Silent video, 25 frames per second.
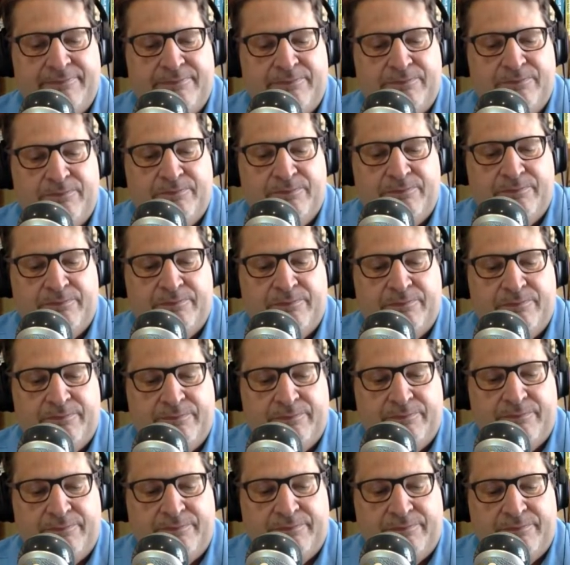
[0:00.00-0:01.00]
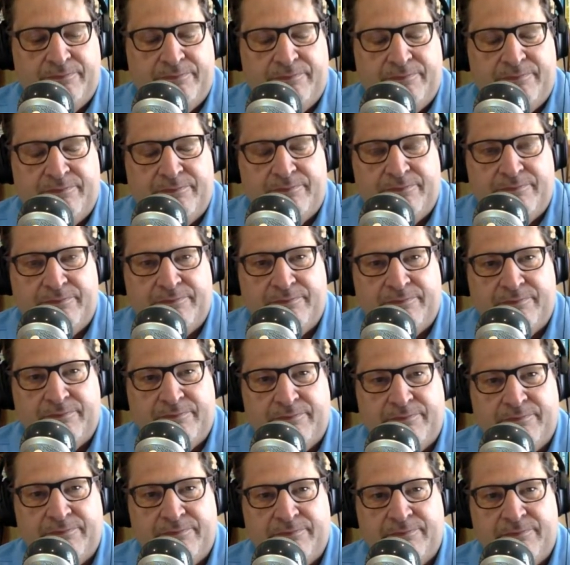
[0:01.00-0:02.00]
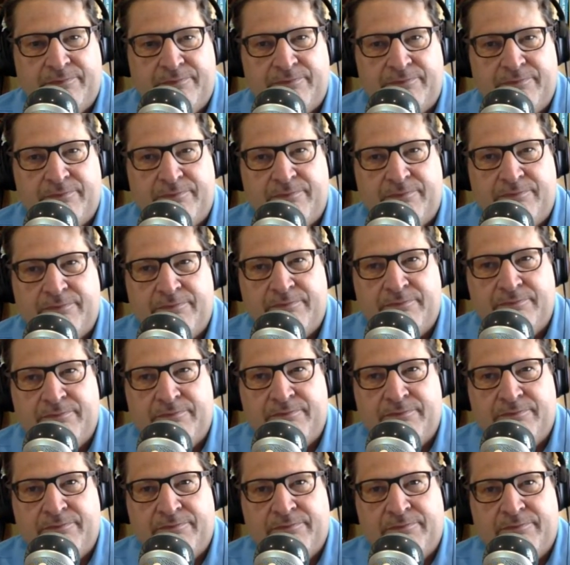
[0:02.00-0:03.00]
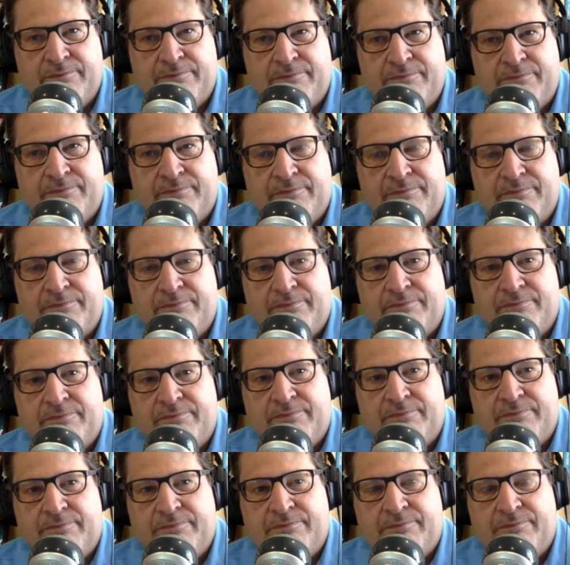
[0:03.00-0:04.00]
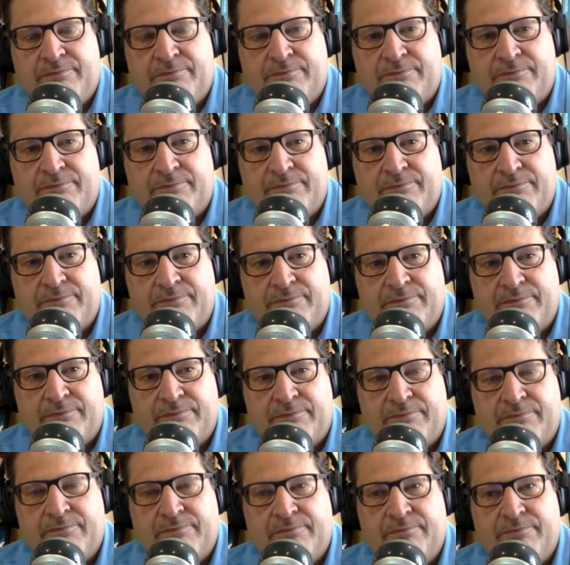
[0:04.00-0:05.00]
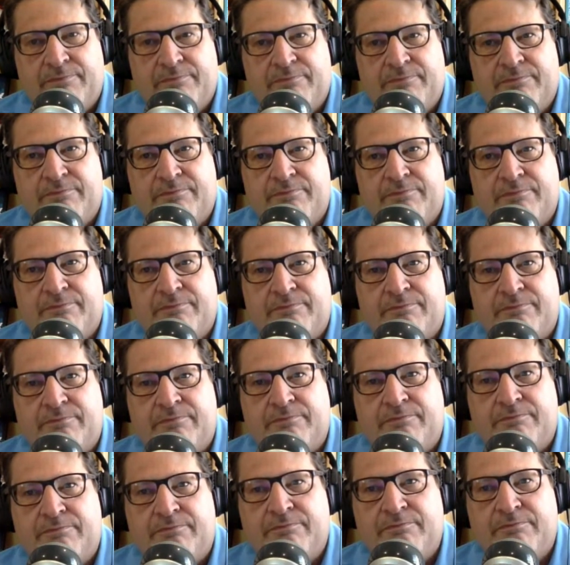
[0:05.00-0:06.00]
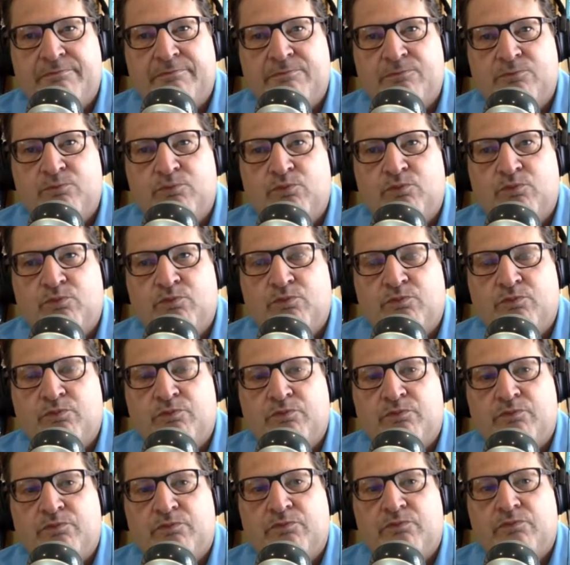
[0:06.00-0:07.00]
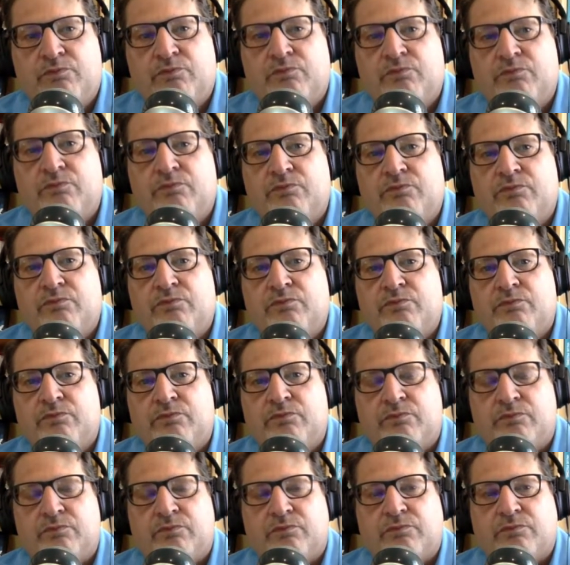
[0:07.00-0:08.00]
No words are spoken by the person on screen.